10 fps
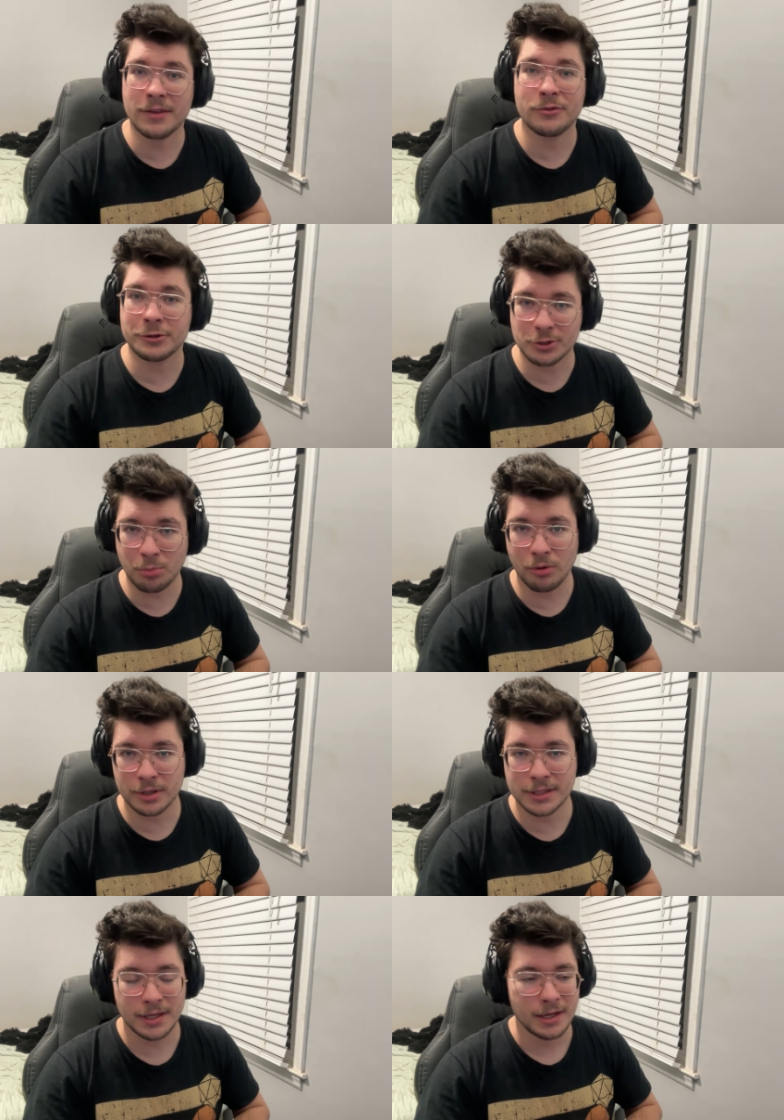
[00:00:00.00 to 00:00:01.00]
you for your
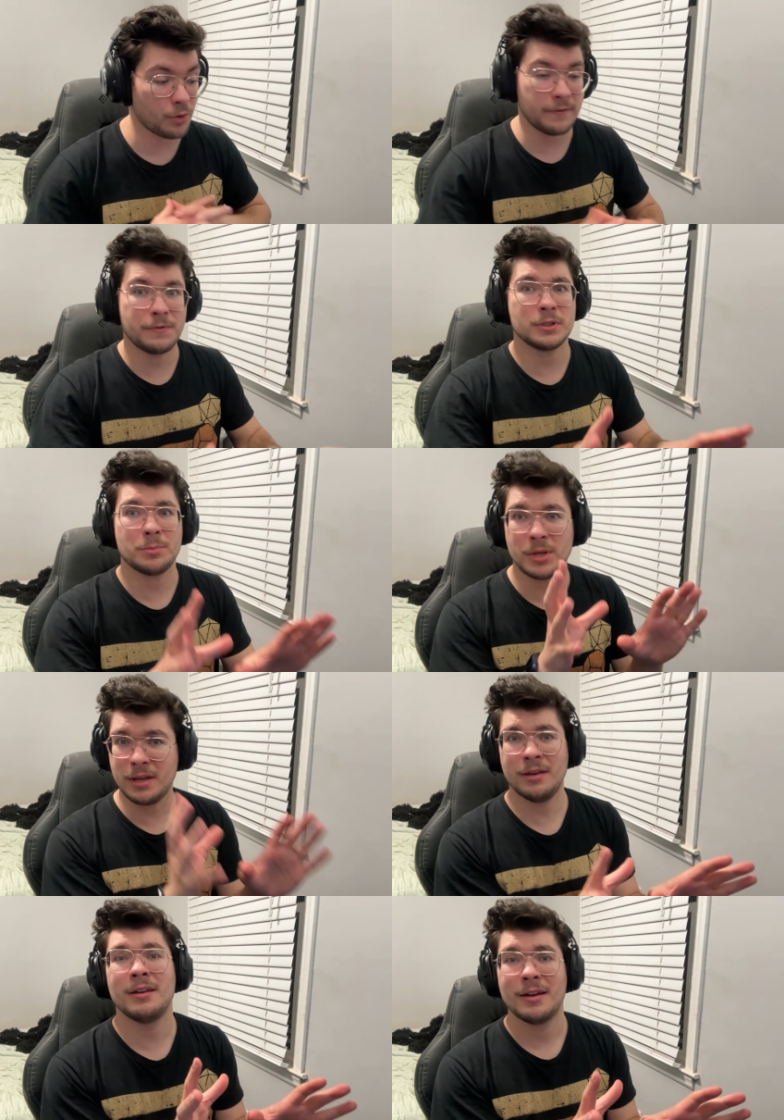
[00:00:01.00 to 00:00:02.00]
support. Grateful to be
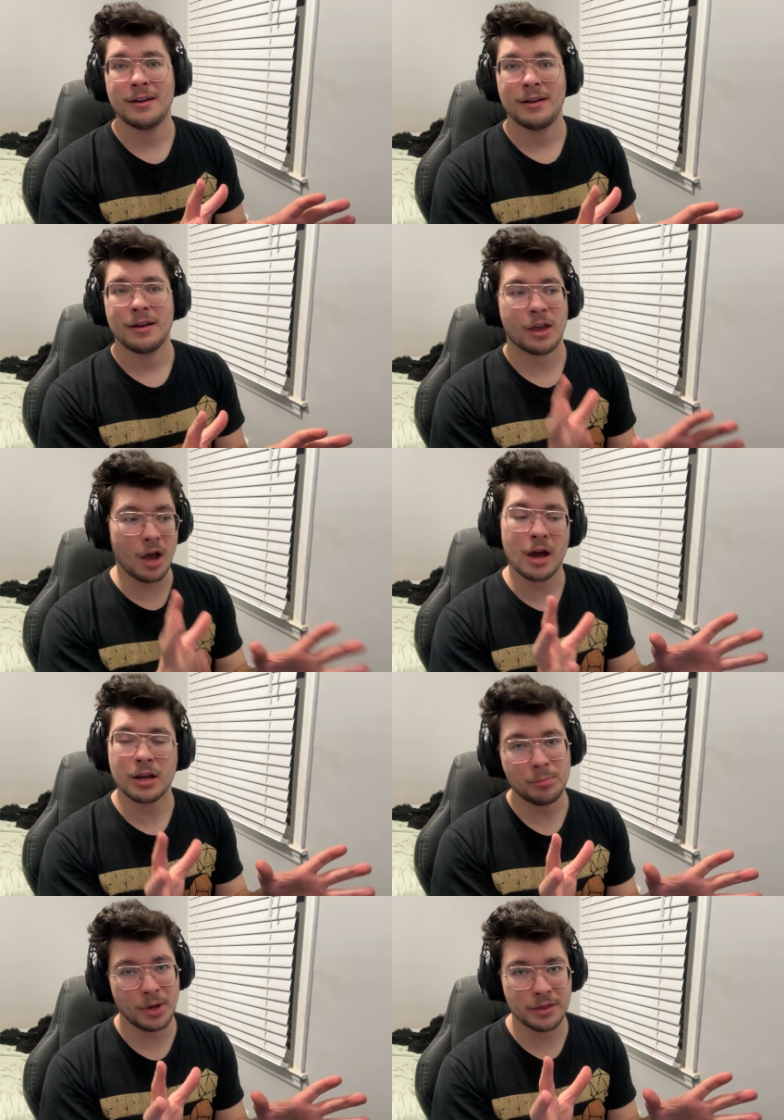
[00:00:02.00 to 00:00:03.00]
caught
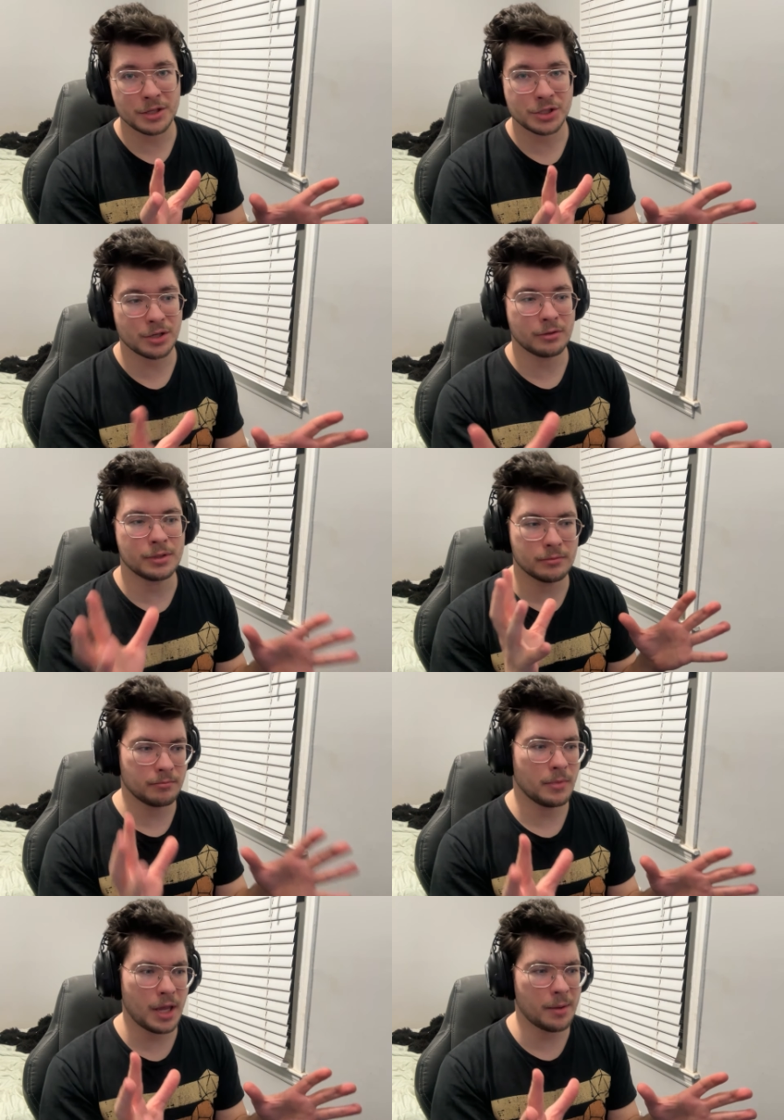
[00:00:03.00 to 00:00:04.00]
up on this show and
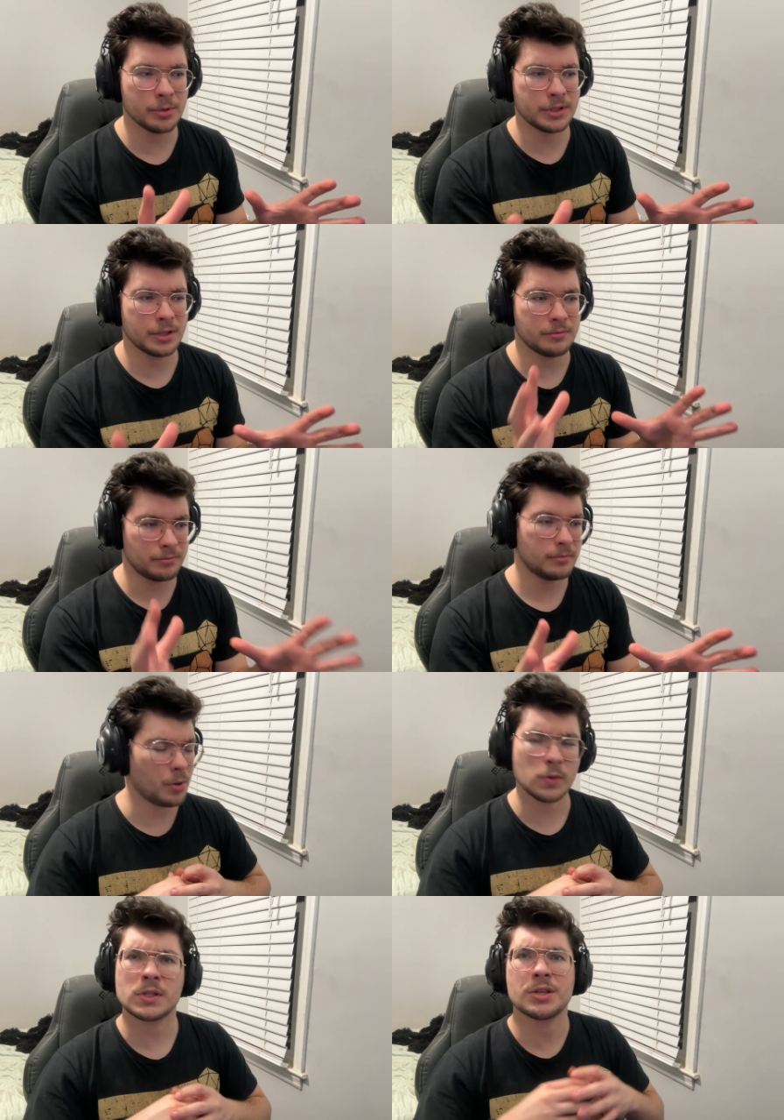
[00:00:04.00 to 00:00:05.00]
able to
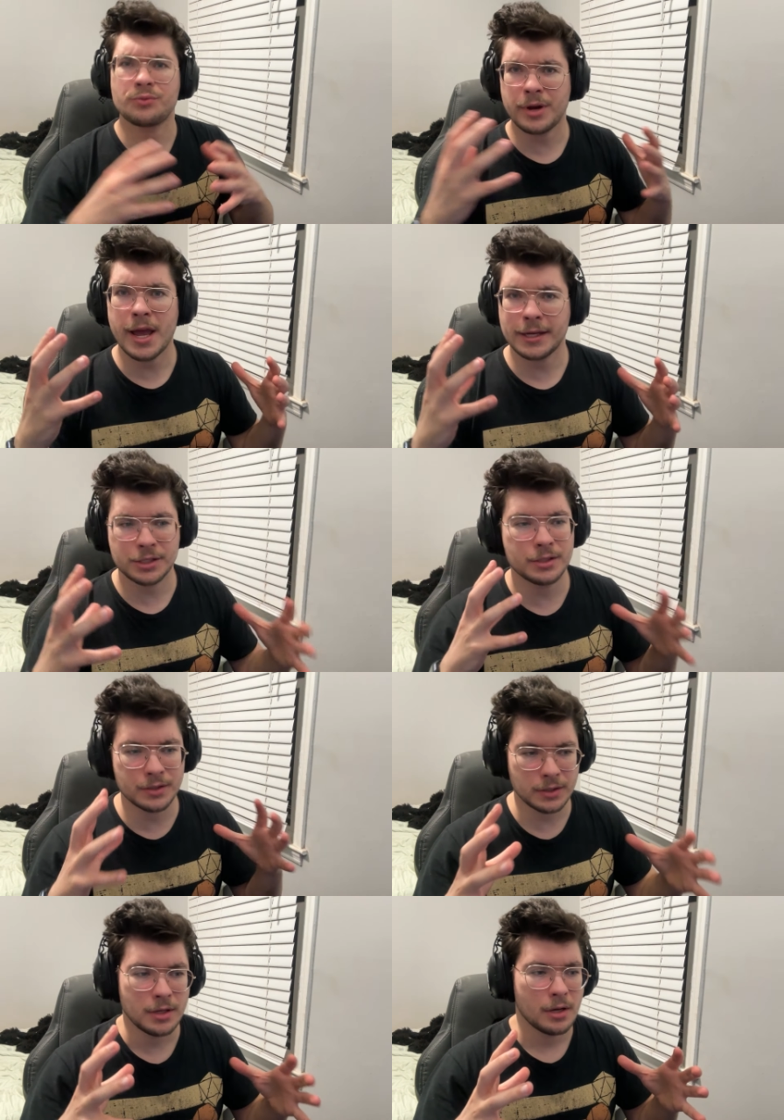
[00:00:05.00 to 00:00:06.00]
post these
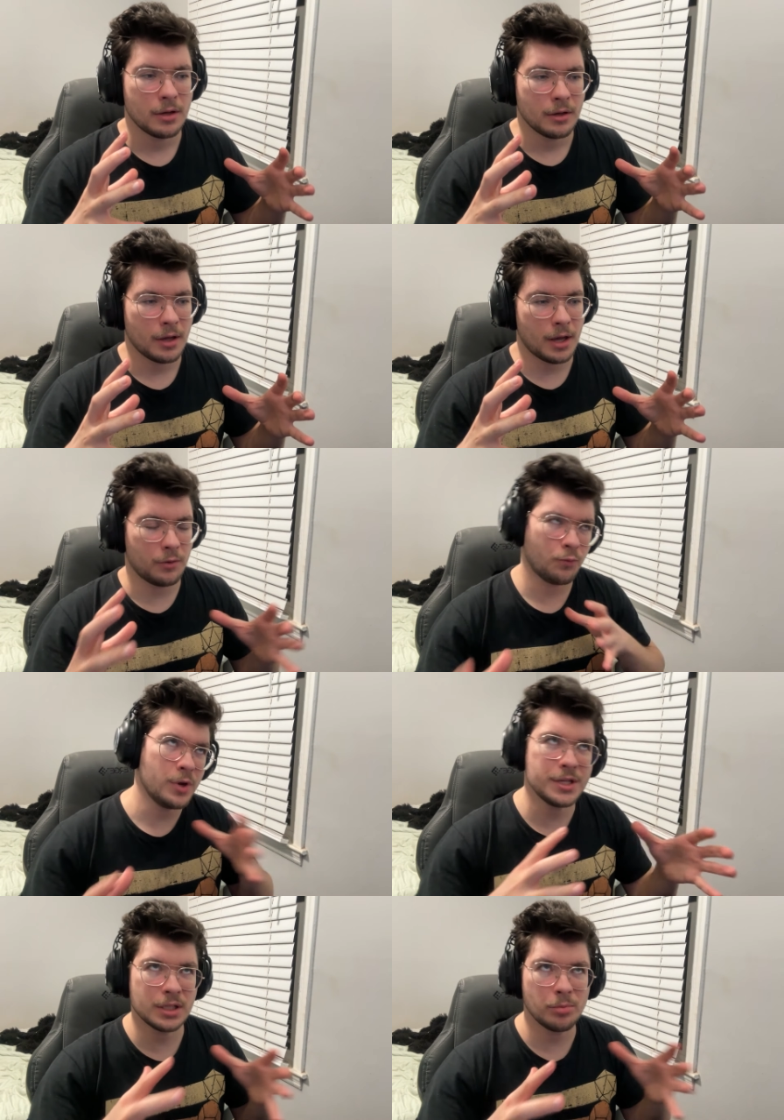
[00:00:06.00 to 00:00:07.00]
reactions uh,
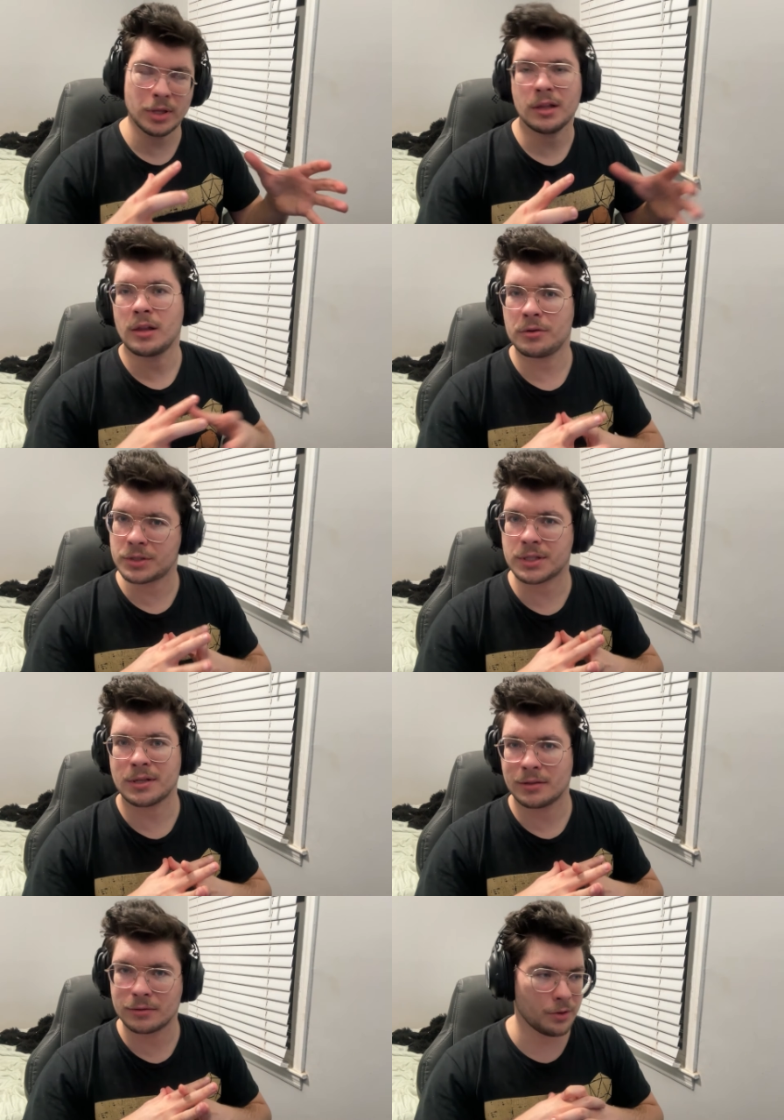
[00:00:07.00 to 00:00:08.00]
reasonably close
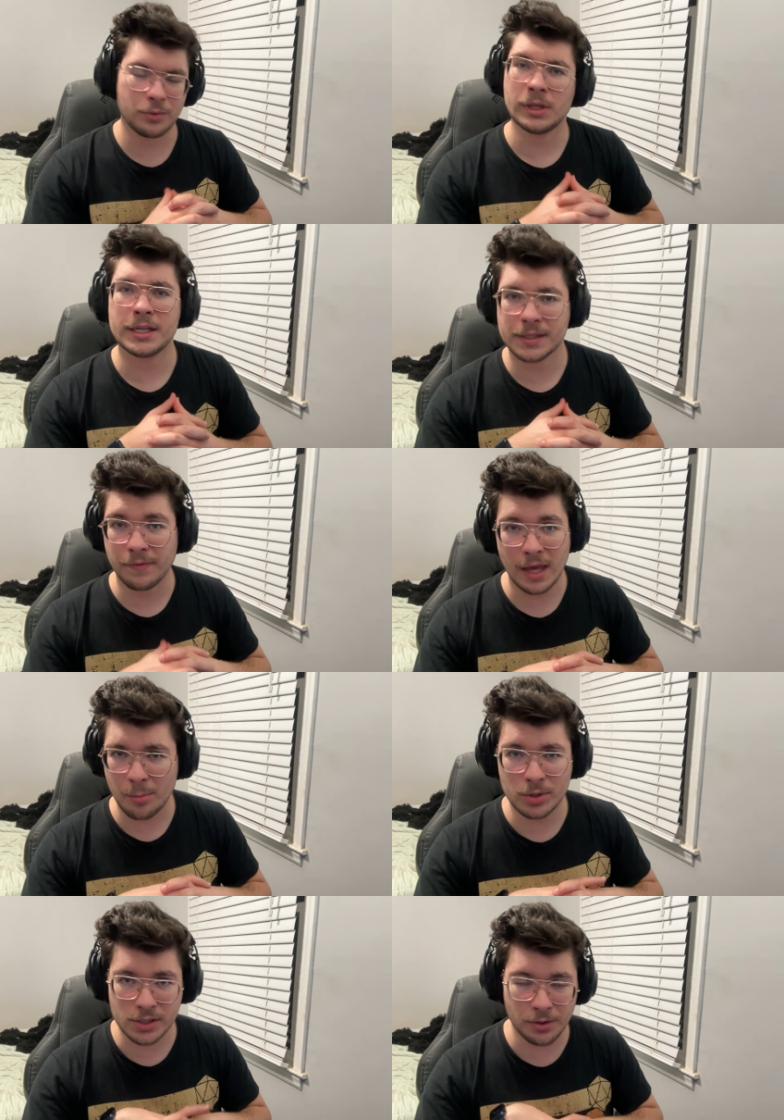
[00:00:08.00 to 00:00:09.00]
to the release of the
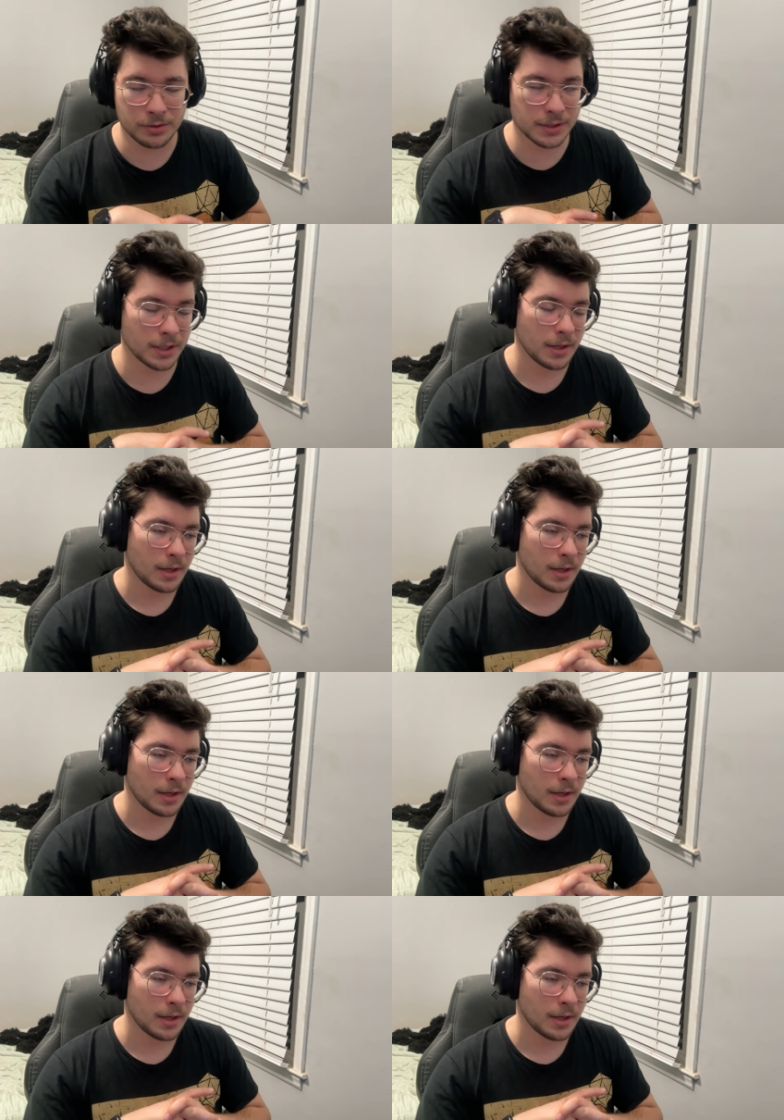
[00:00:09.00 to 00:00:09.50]
episodes.